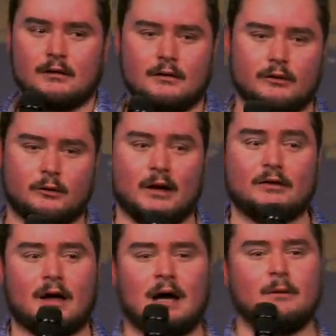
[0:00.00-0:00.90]
So
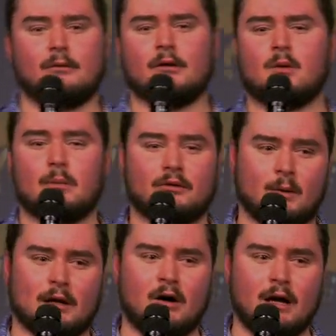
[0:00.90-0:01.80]
I didn't know what was
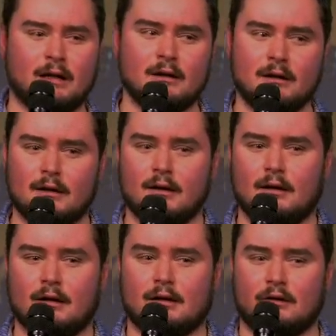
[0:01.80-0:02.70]
going on.
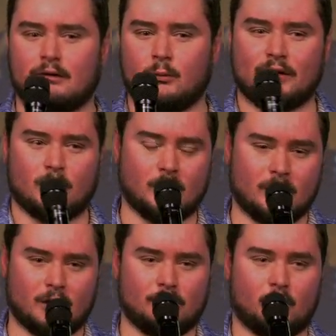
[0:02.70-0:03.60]
He wasn't holding
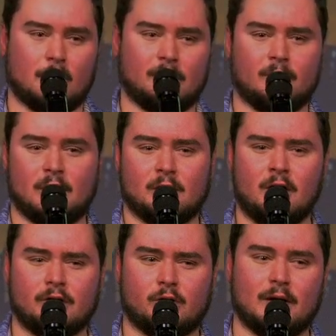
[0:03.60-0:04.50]
on to his arm for very
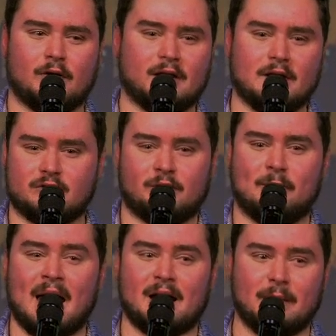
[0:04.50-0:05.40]
long, so I thought he's just
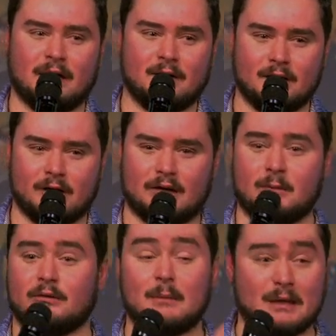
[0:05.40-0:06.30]
mad at me. Because
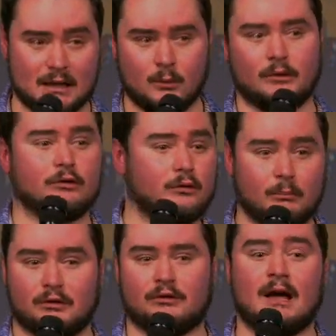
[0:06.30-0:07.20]
he was just
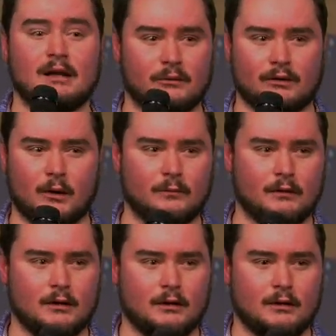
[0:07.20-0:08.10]
beside himself.
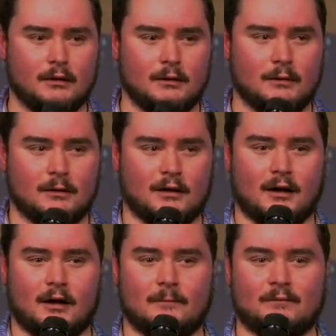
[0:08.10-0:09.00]

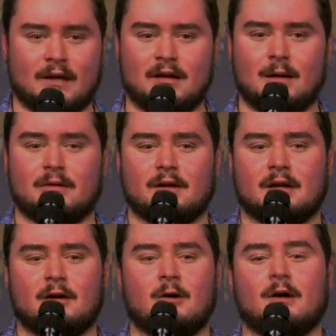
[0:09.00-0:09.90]
And then I'm
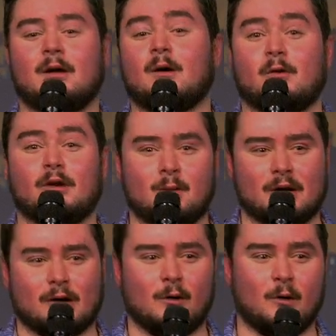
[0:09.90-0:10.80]
thinking, oh, now I really want to
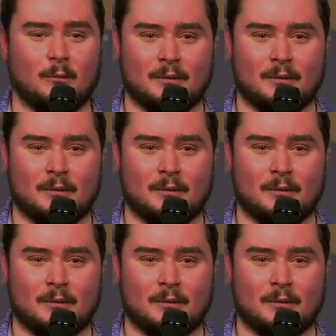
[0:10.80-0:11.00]
go home.